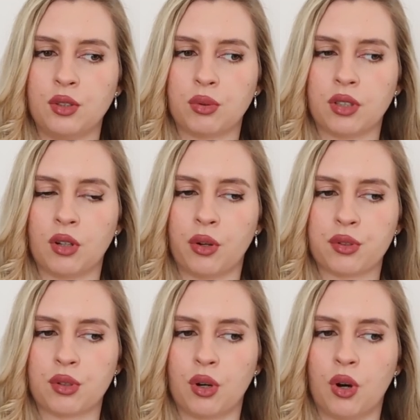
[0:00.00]
you can
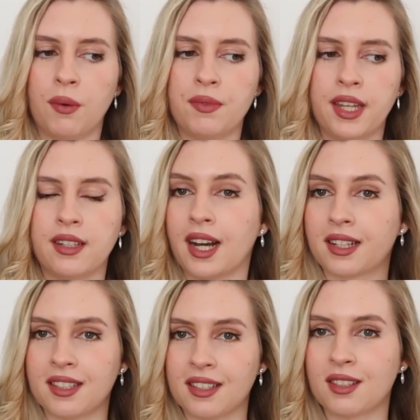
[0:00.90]
also then
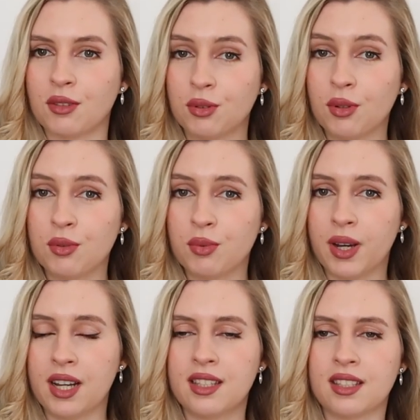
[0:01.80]
access those
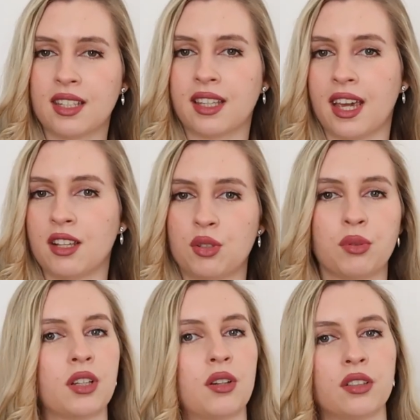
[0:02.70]
ones in case you
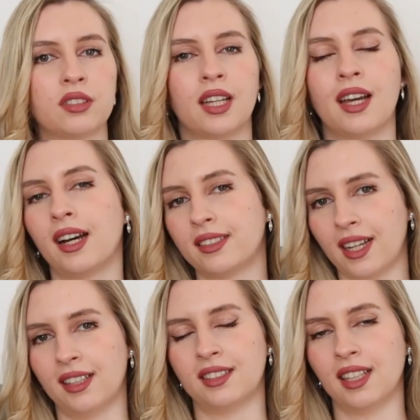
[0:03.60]
cannot
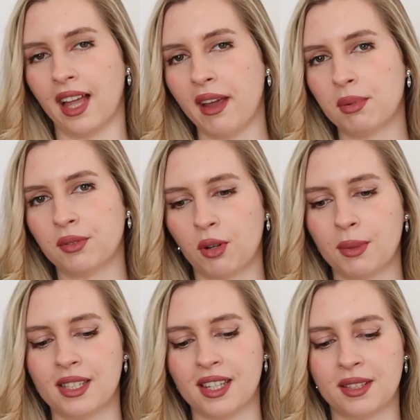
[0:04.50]
attend the live
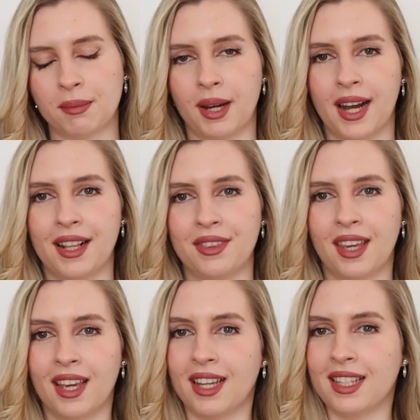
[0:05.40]
performances, but
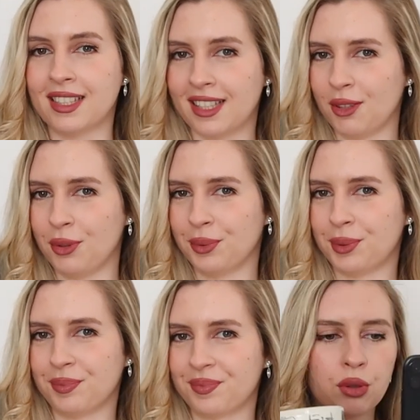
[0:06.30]
stay tuned.
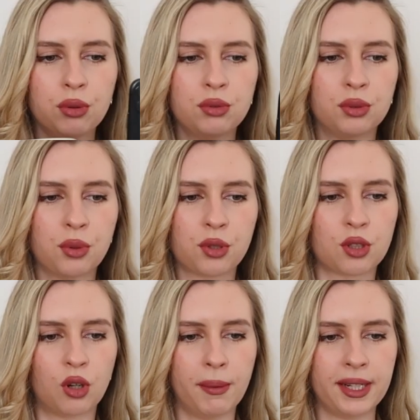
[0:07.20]
You do
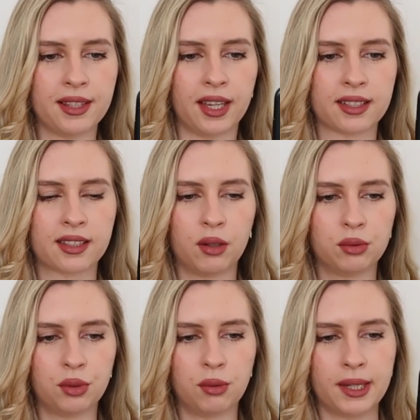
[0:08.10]
so many things. How
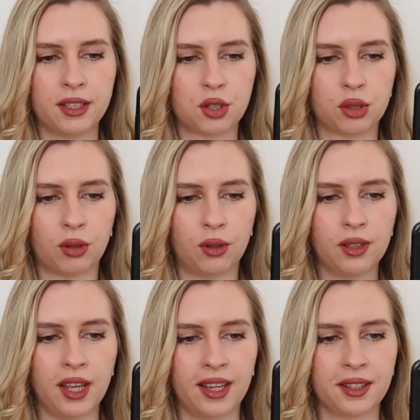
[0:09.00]
do you manage it
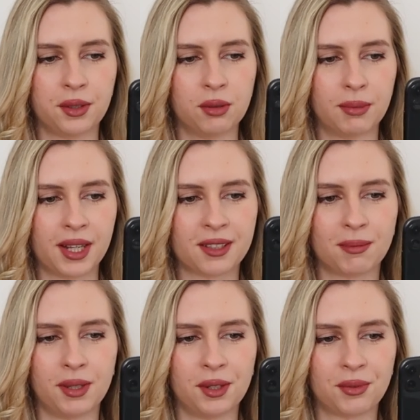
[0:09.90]
all? You
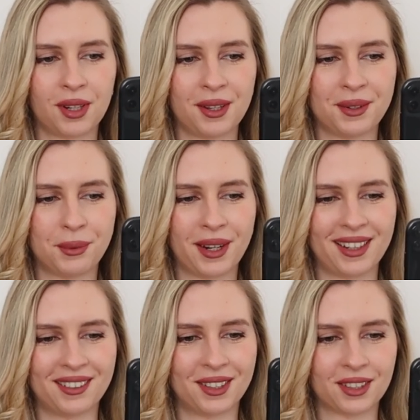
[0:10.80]
must be really
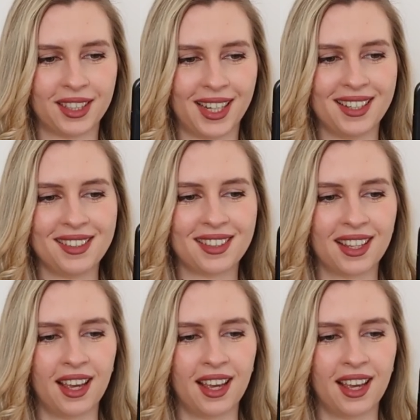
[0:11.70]
well organized.